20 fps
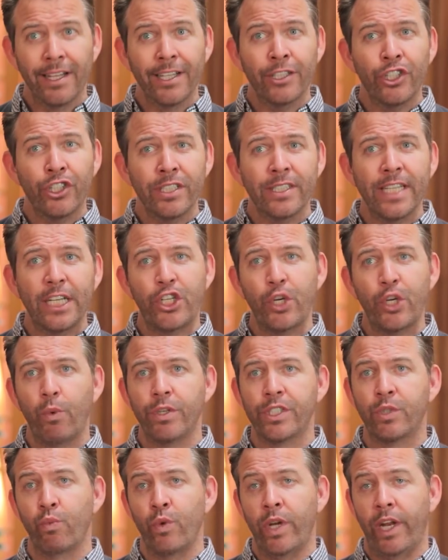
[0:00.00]
Let's just say she
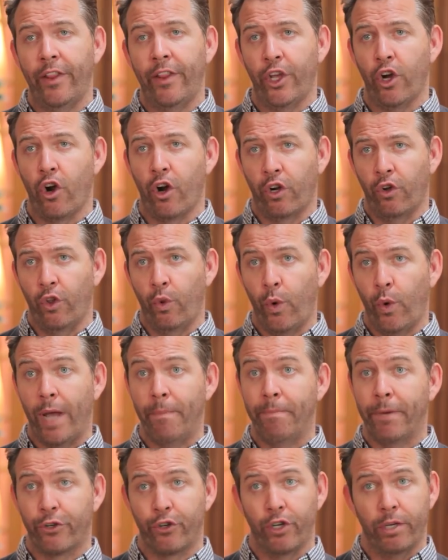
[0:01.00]
wasn't reading the article the way
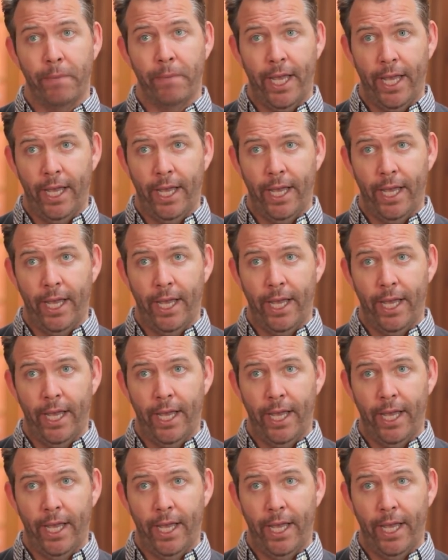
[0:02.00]
I pictured it in my